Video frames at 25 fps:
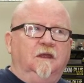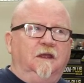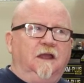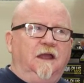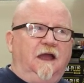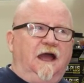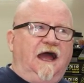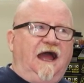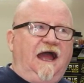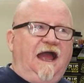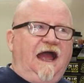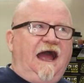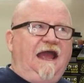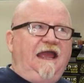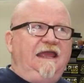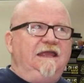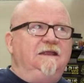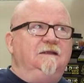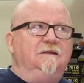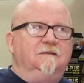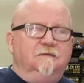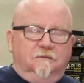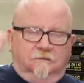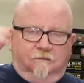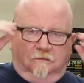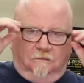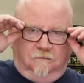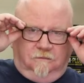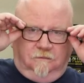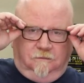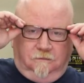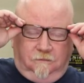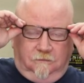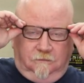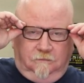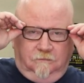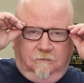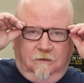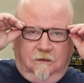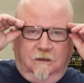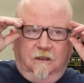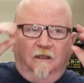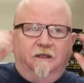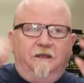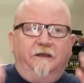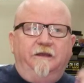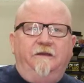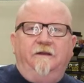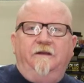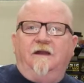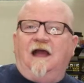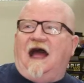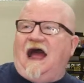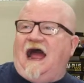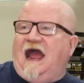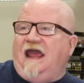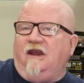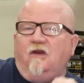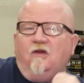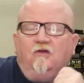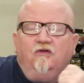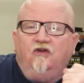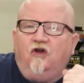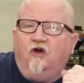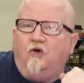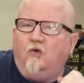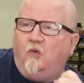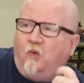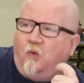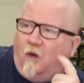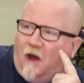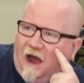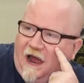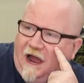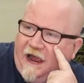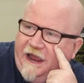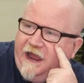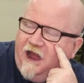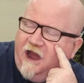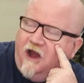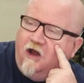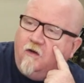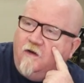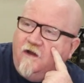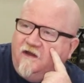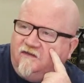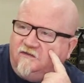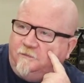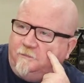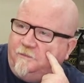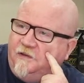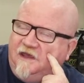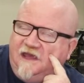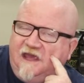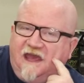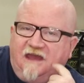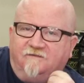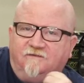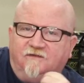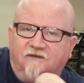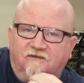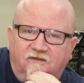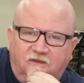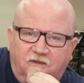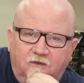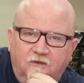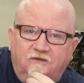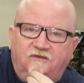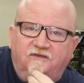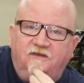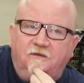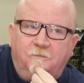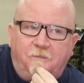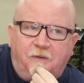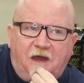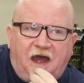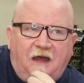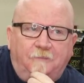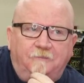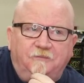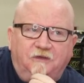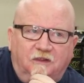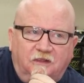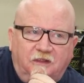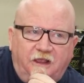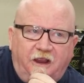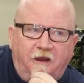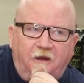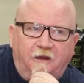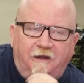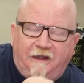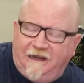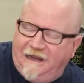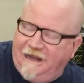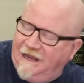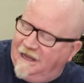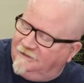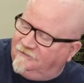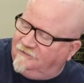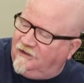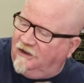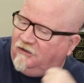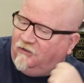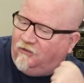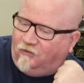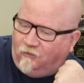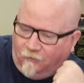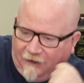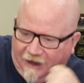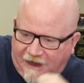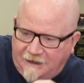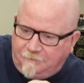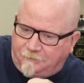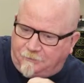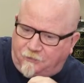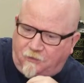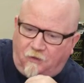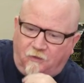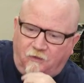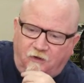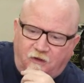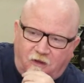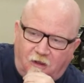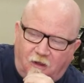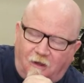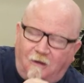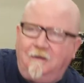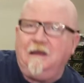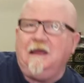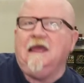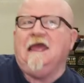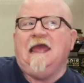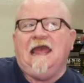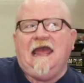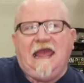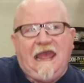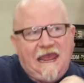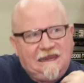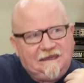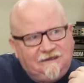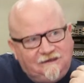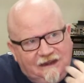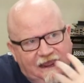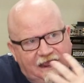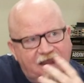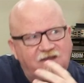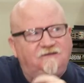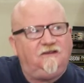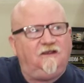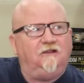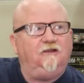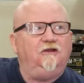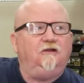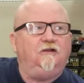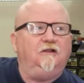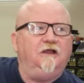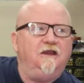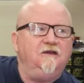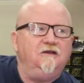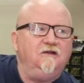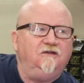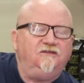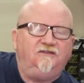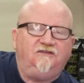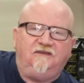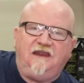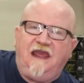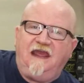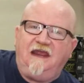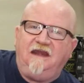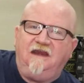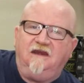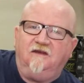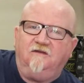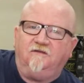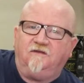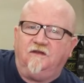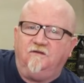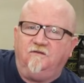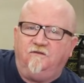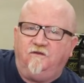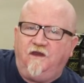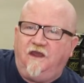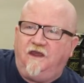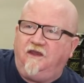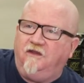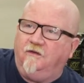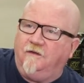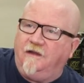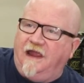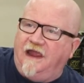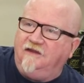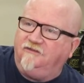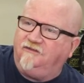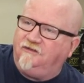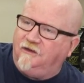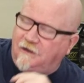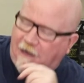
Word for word: I, I I don't know why OSPF is losing popularity. It's a great protocol. It takes a little understanding of configuration.